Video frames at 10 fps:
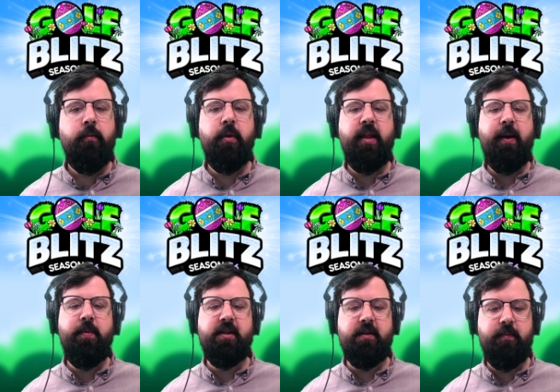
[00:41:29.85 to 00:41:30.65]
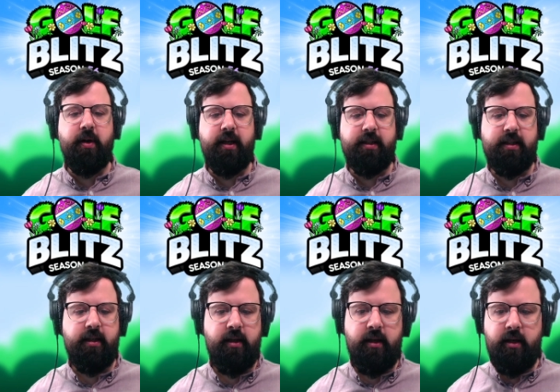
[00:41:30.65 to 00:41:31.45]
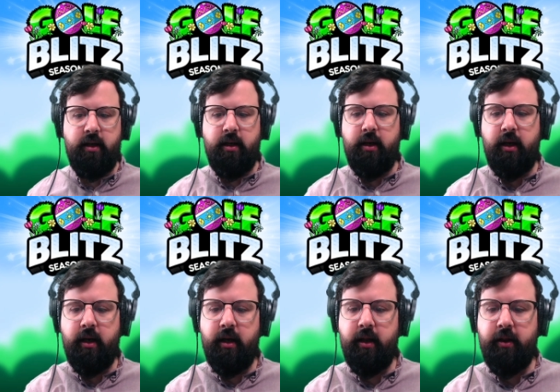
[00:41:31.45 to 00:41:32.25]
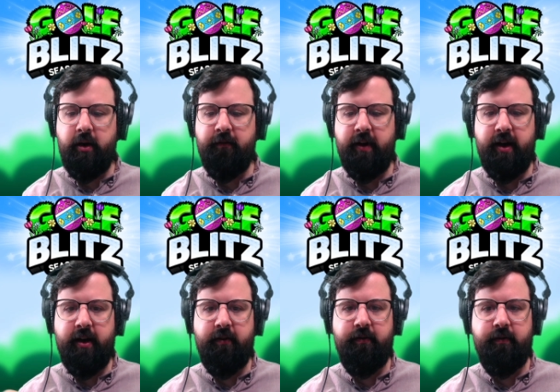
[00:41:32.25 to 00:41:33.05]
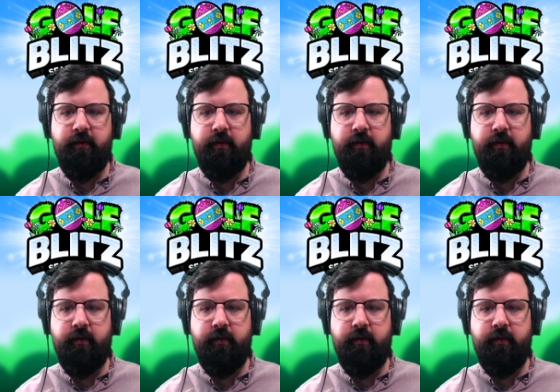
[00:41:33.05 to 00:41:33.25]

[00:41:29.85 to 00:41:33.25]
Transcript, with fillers: Wouldn't that be a surprise? Uh, thirty-five.